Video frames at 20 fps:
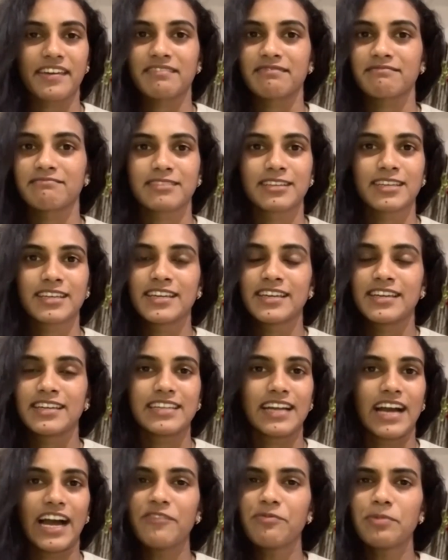And
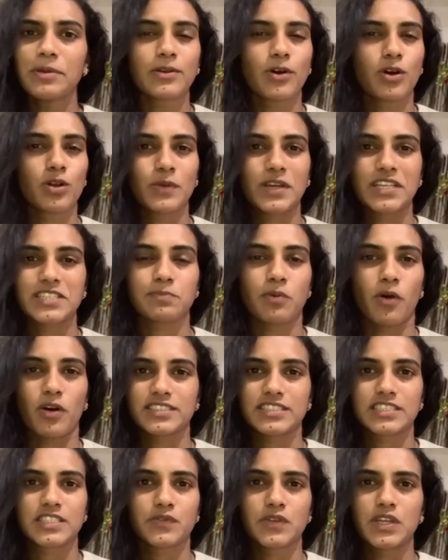I've been always
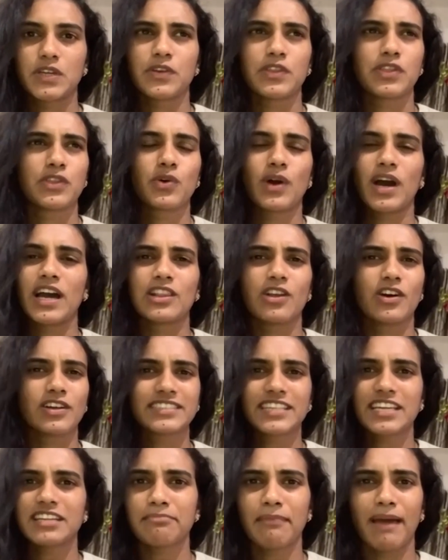positive, even though I
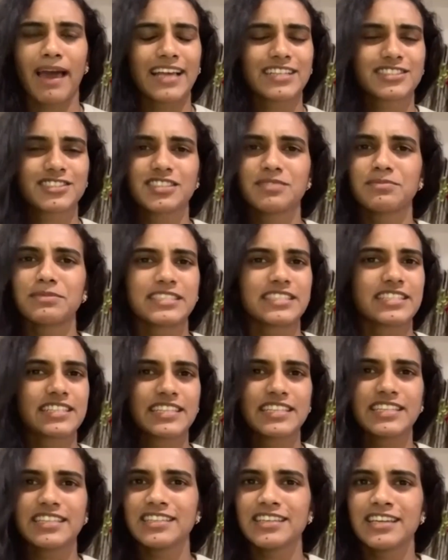lost that match
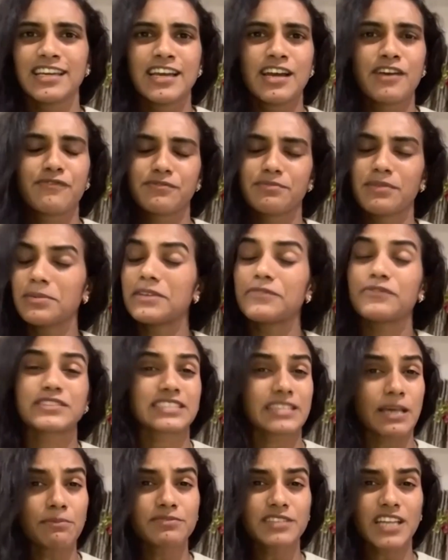immediately. Maybe
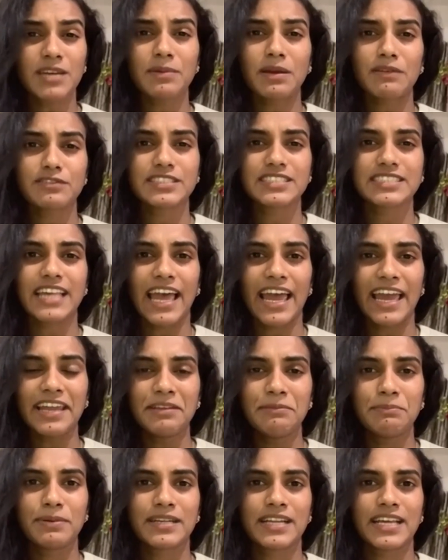for some time I was
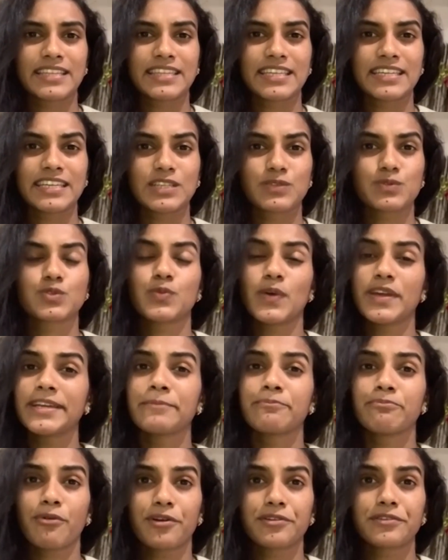sad, but I think it was
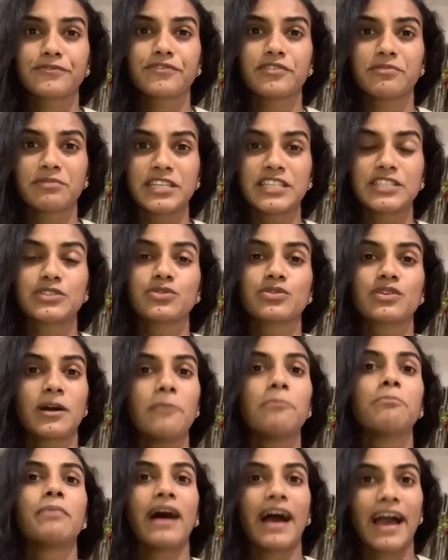very important for me to
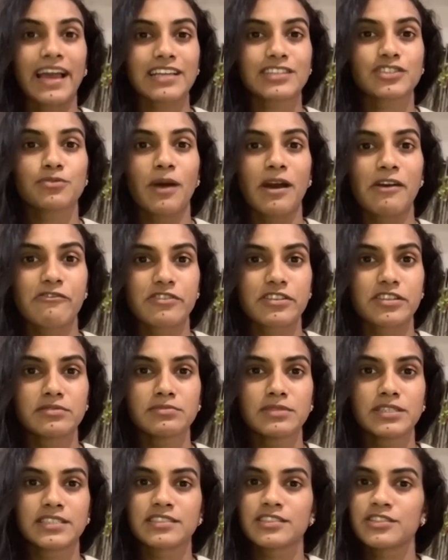come back to my
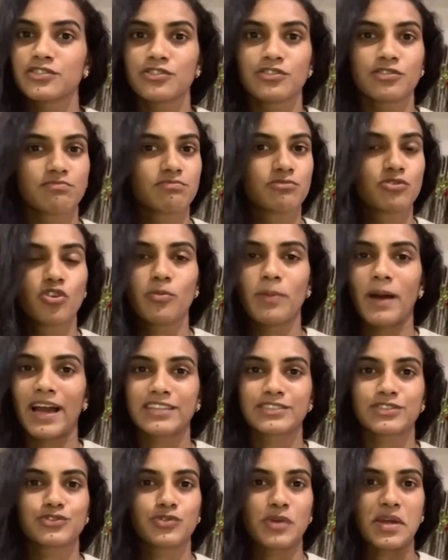rhythm and, go
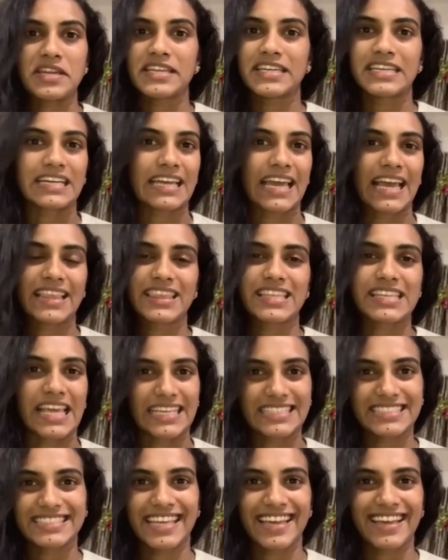back to training again the
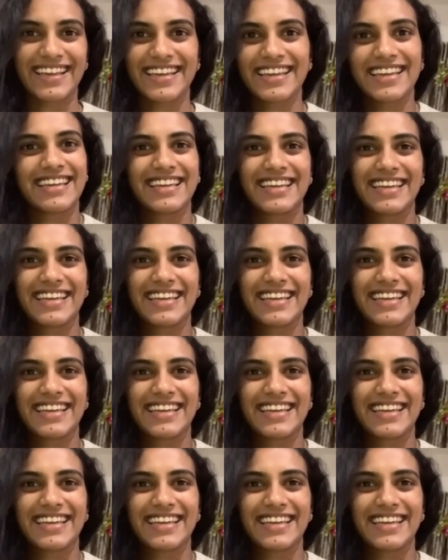next day.